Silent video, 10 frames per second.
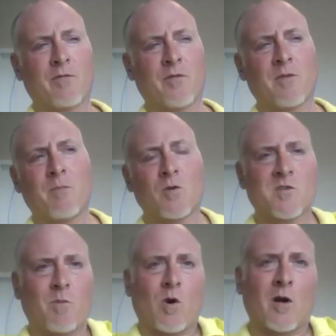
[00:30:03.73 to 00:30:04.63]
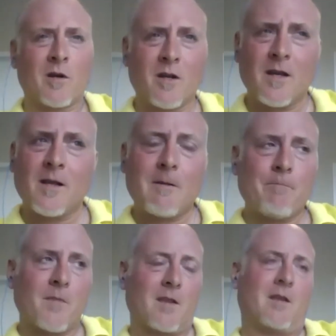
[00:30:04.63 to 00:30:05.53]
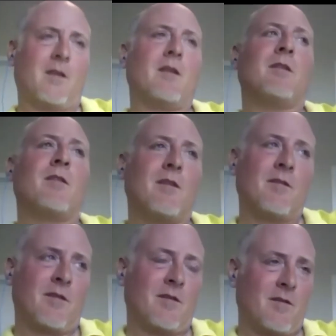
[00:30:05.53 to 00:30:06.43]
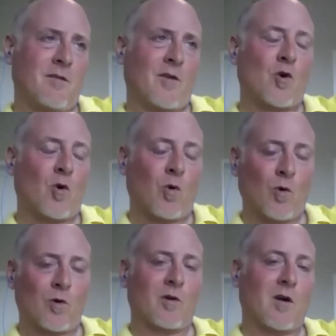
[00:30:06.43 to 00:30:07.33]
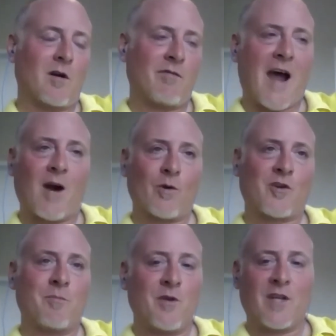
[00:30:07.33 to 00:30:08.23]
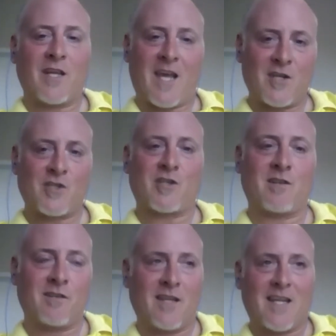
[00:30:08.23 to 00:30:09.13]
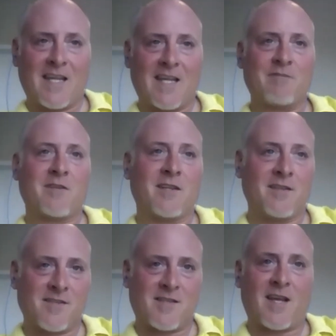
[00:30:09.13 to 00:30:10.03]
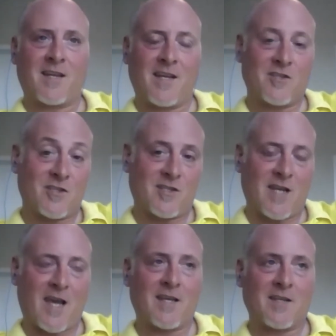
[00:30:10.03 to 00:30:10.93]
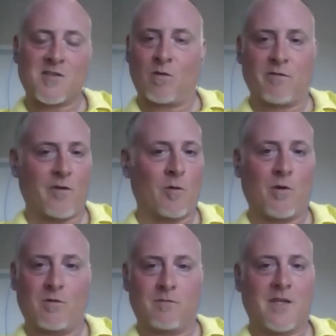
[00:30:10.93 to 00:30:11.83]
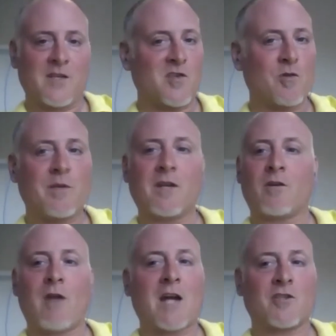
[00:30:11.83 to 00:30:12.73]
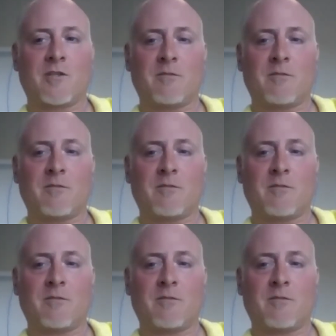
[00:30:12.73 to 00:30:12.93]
the most part, the core of our communication, even in this day and age today, is still verbal, is human interaction.